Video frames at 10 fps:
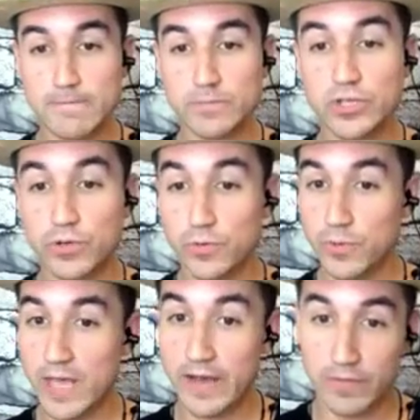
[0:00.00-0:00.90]
So
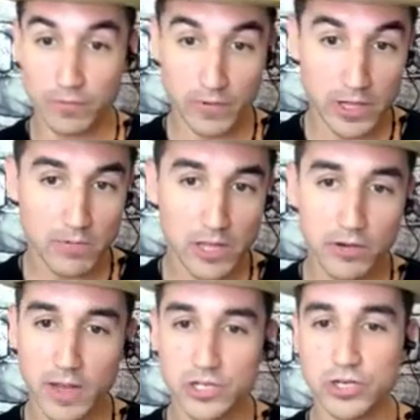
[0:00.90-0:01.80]
we have a really
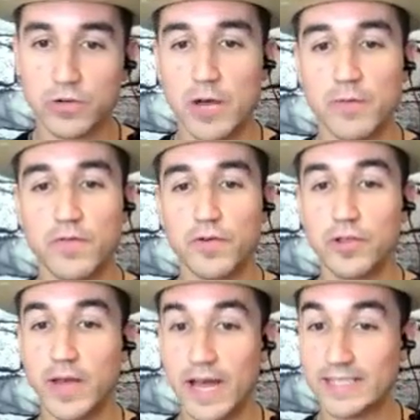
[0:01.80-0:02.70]
great show coming for
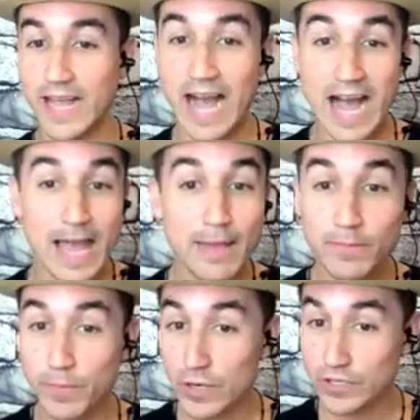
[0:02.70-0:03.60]
you guys.
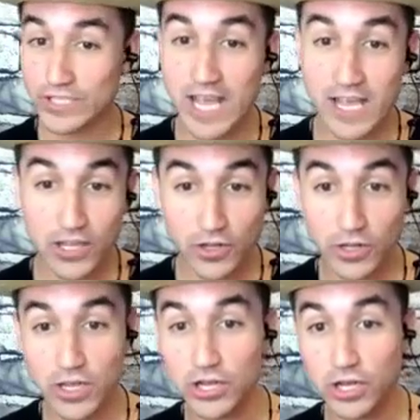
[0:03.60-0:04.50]
I'm
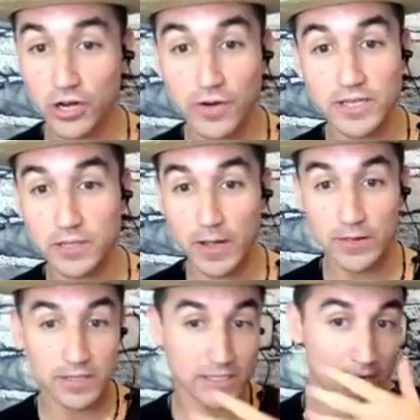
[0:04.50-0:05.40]
particularly curious
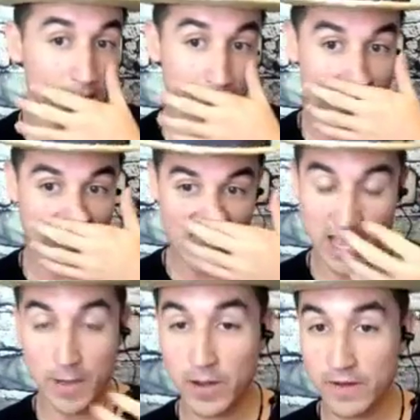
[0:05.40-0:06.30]
about this topic,
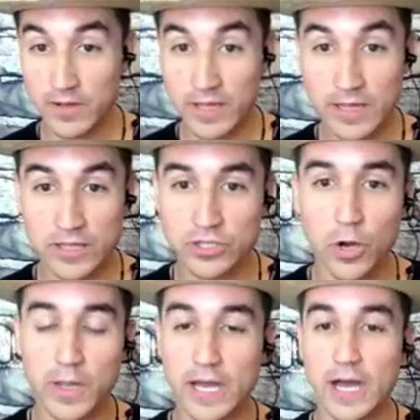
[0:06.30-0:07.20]
about everything that's
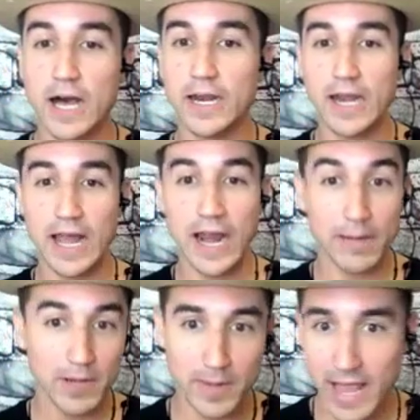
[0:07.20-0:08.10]
going on, and
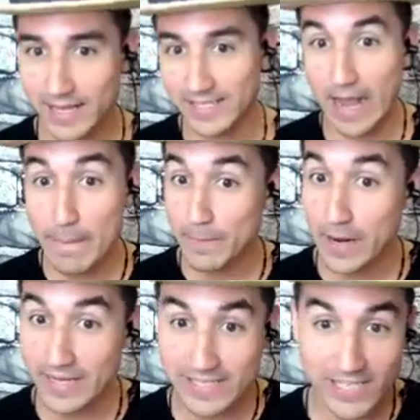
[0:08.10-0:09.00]
I'm going to be going
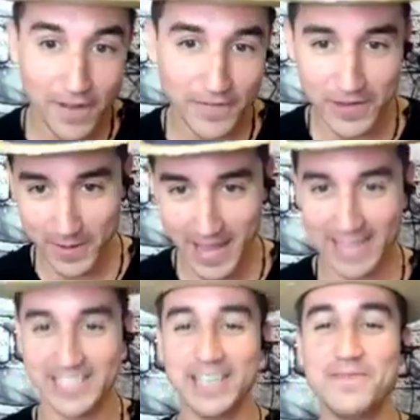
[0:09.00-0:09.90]
to be
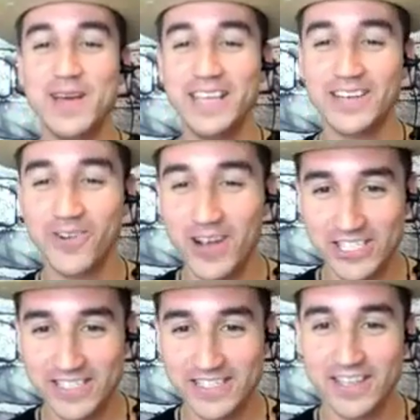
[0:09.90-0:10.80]
asking a million
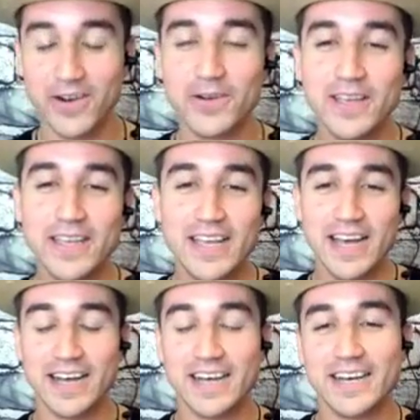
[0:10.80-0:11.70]
questions. So
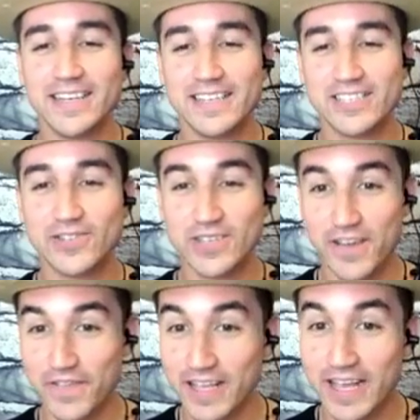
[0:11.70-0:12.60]

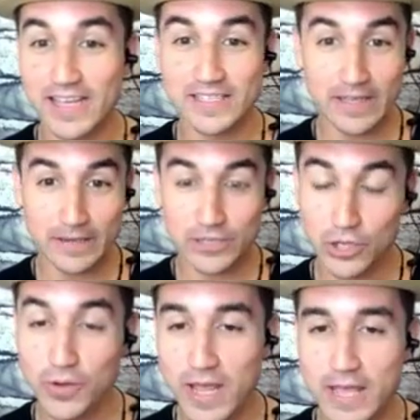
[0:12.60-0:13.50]
definitely, guys,
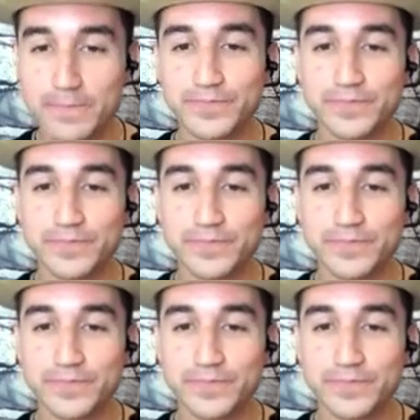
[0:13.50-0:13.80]
tune in.